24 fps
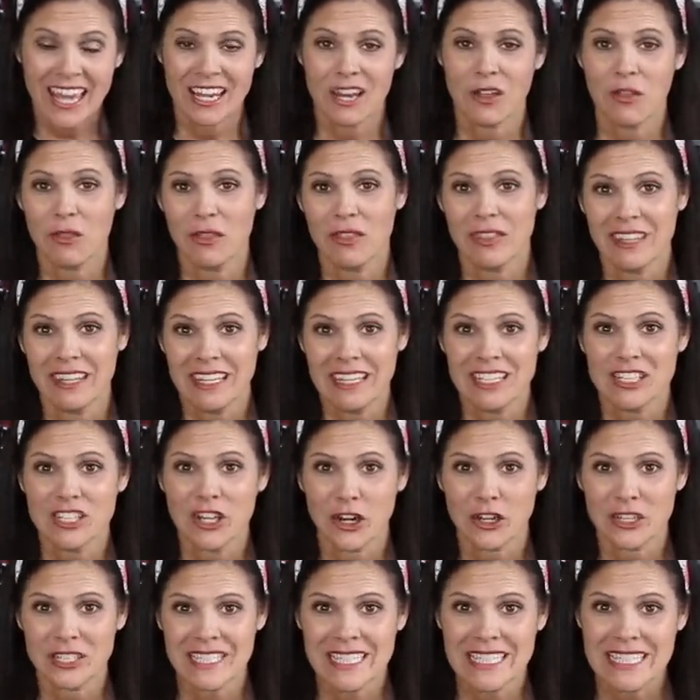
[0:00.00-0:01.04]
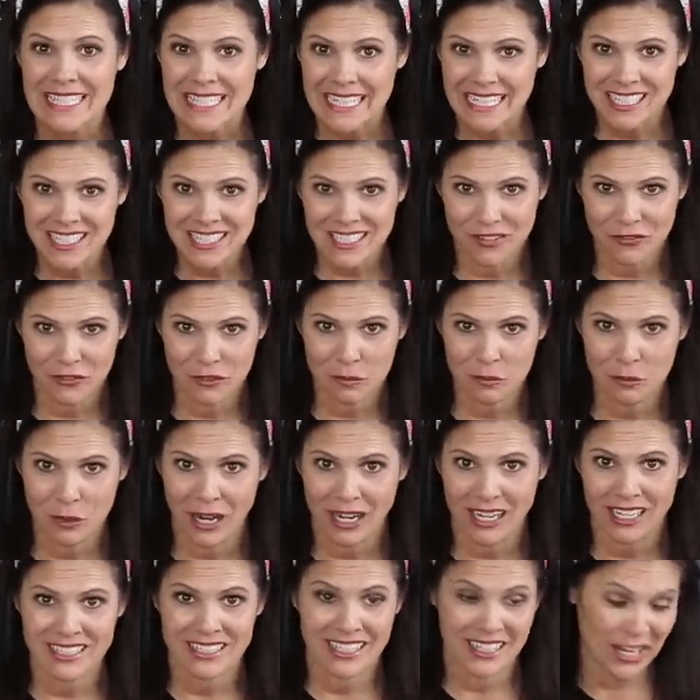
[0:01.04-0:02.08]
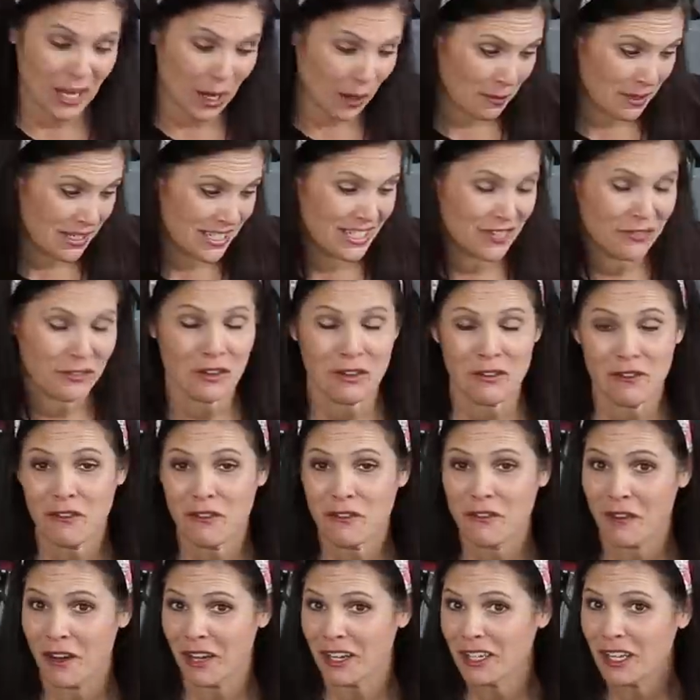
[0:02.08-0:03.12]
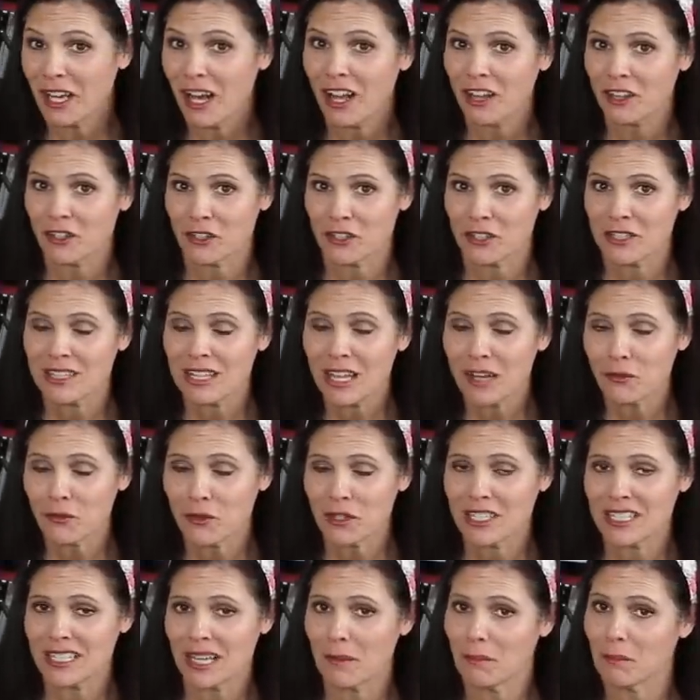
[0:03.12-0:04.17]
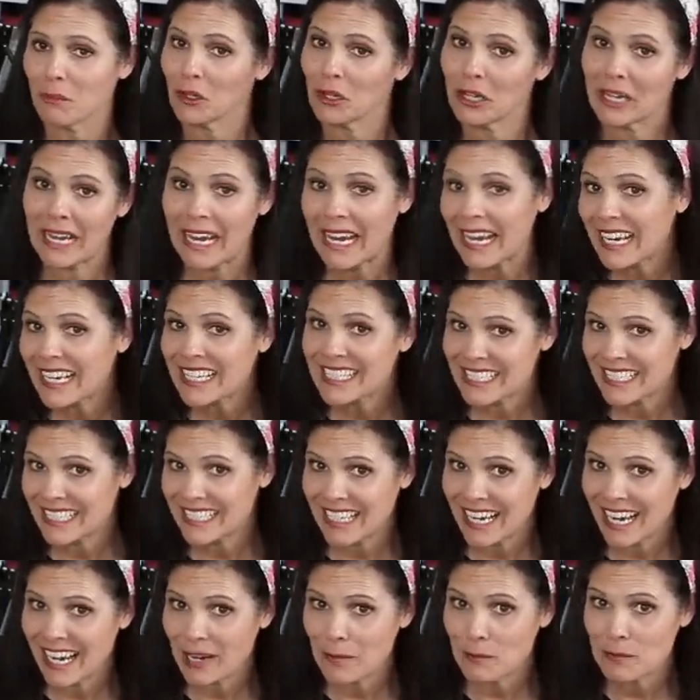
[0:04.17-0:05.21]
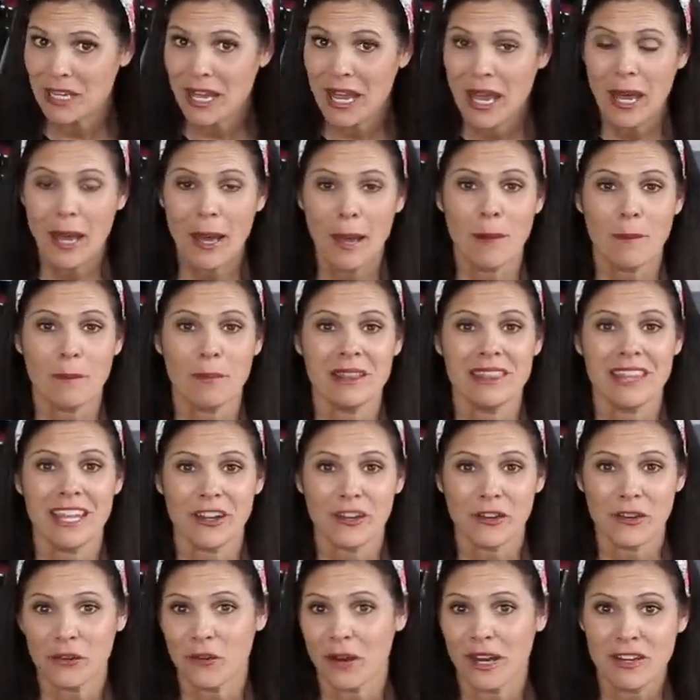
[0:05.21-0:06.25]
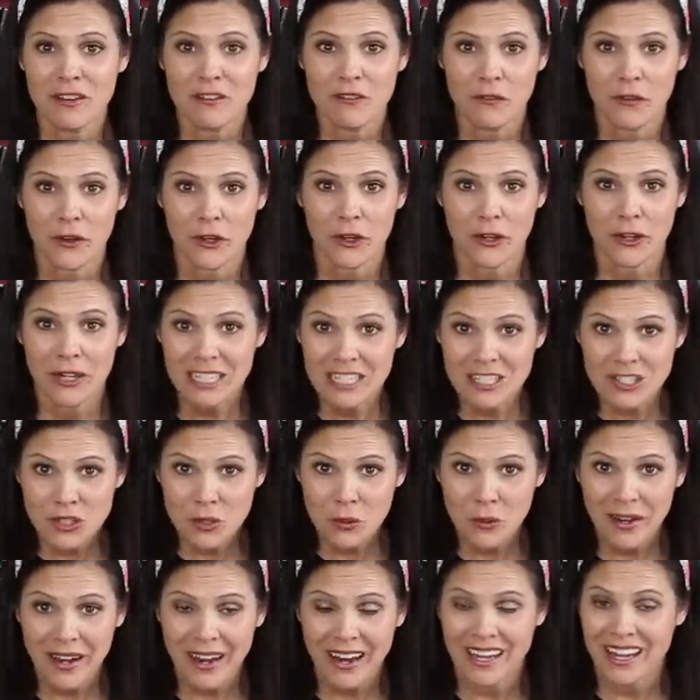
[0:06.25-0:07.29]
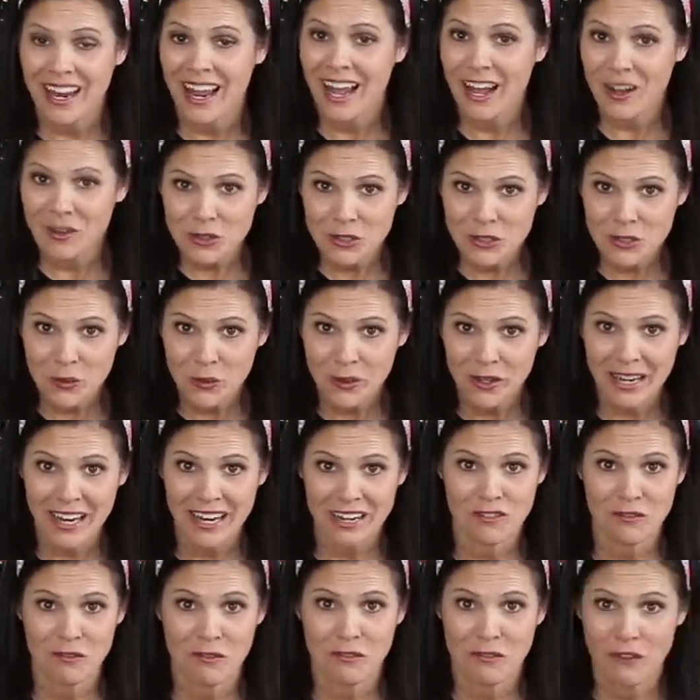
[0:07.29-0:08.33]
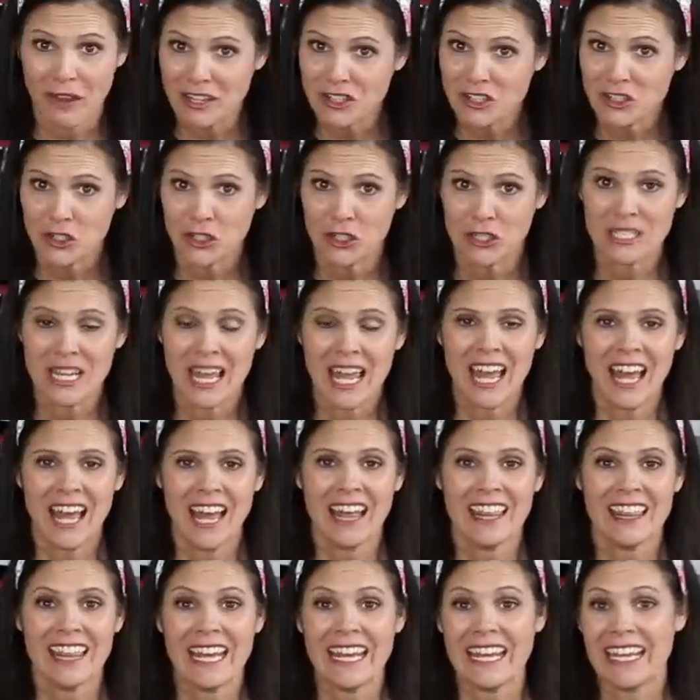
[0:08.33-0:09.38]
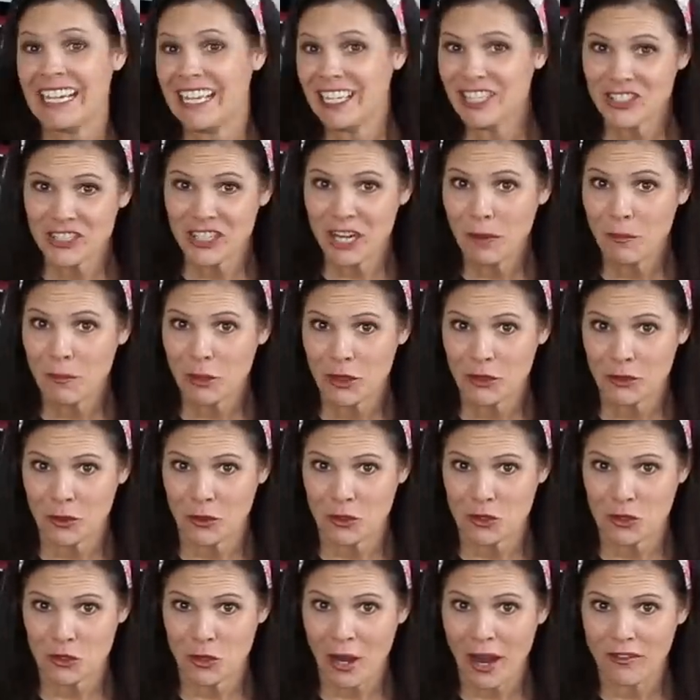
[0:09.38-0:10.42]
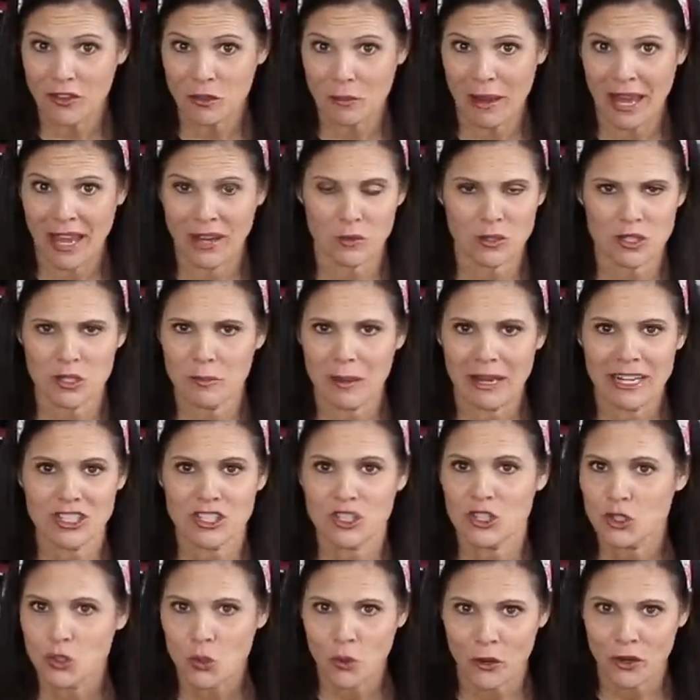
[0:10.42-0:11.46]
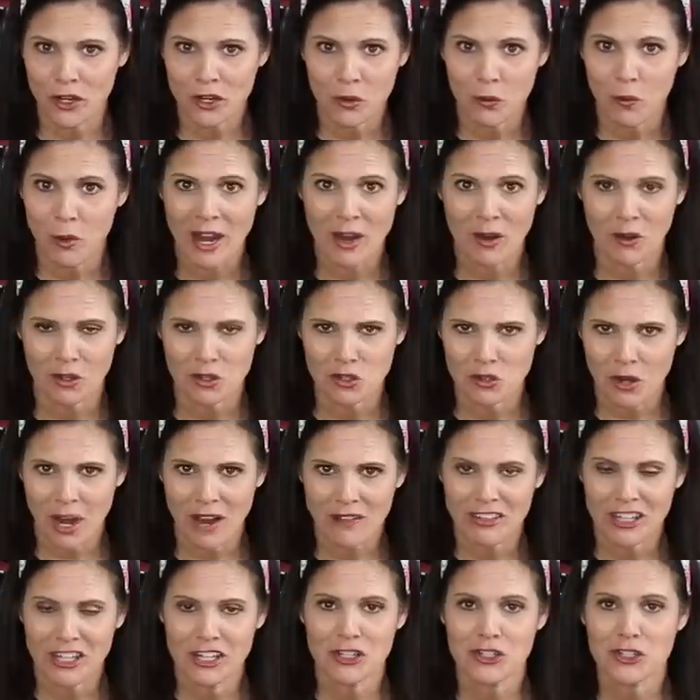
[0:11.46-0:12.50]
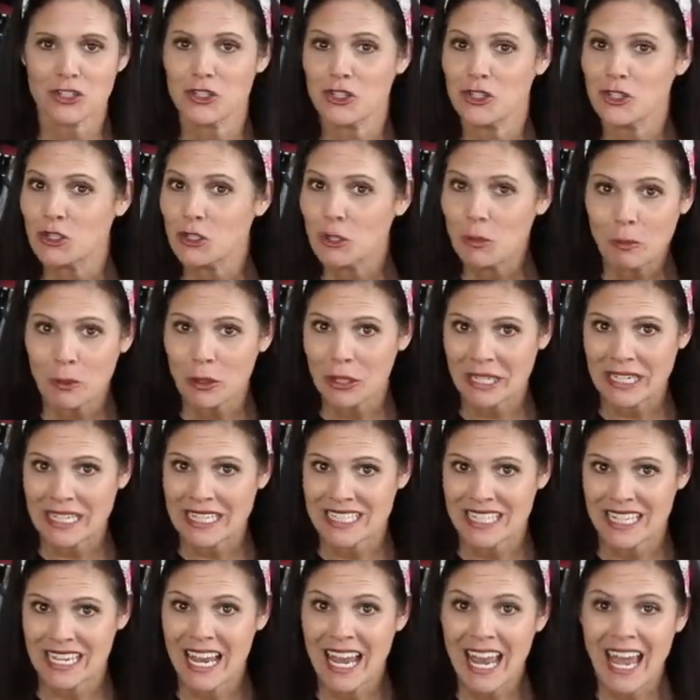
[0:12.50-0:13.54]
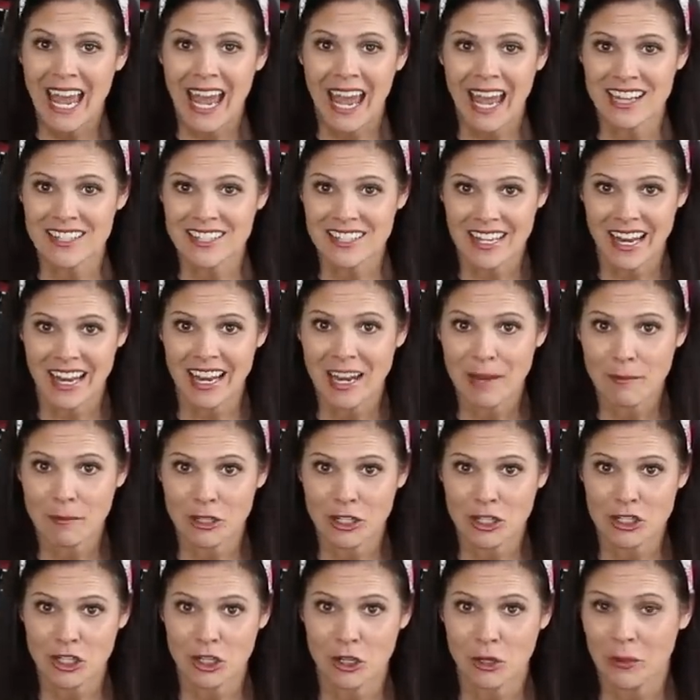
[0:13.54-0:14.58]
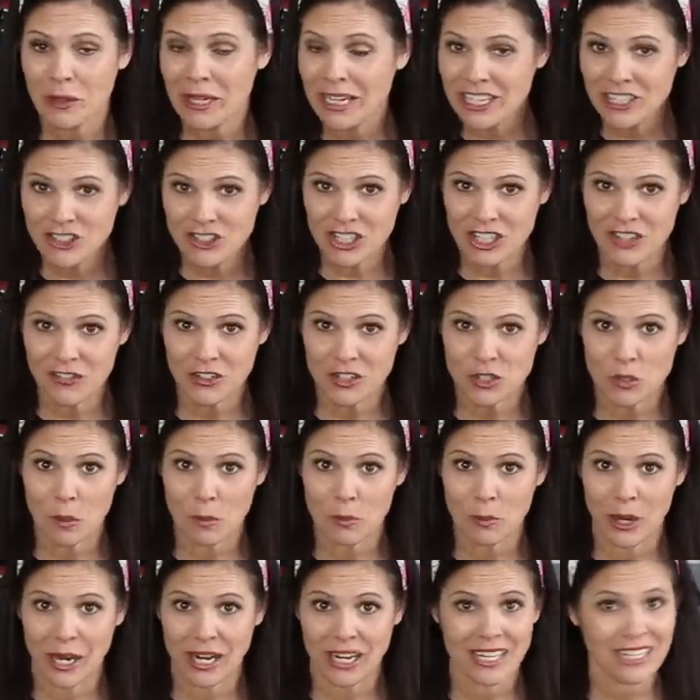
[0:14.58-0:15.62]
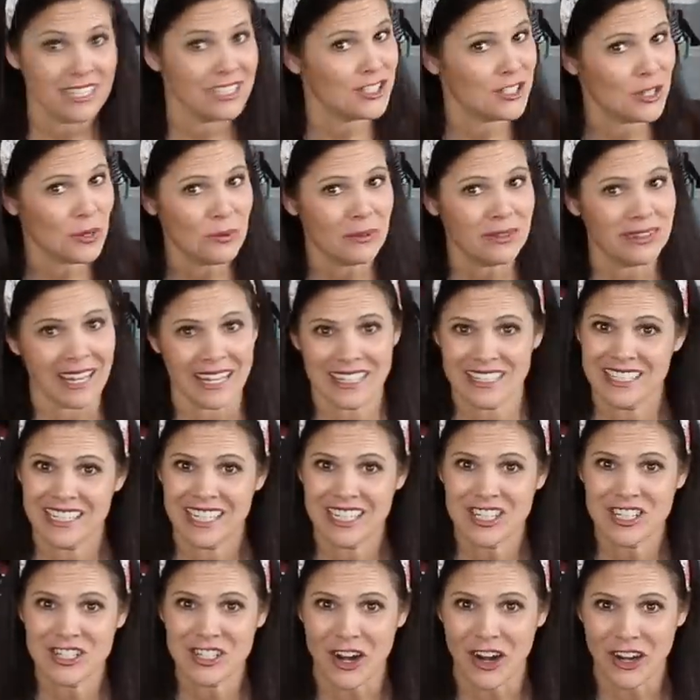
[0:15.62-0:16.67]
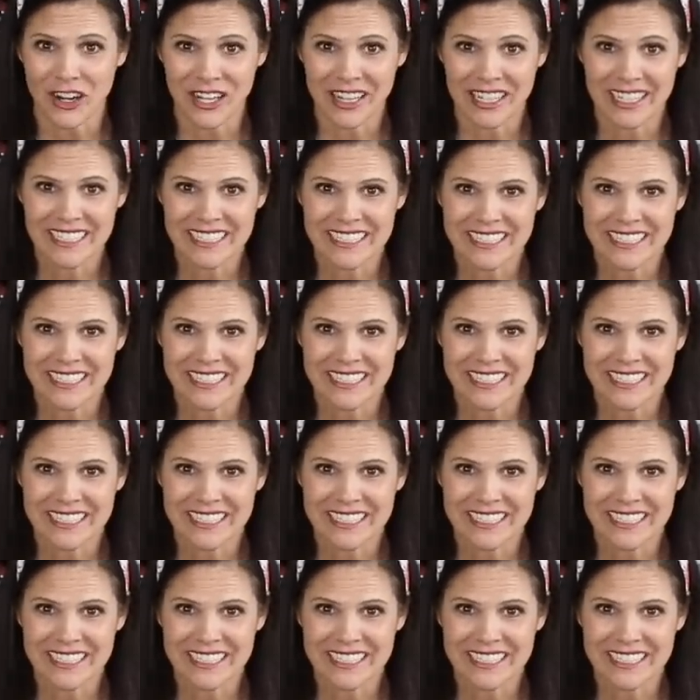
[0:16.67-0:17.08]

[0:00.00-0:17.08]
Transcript: Now these are six different products that come in different fun colors that resemble candy names, but they are great for your indoor and outdoor adventures they each come with their own travel bag, which makes storing away or traveling super easy. And today I'm gonna to show you each individual product, so let's get started.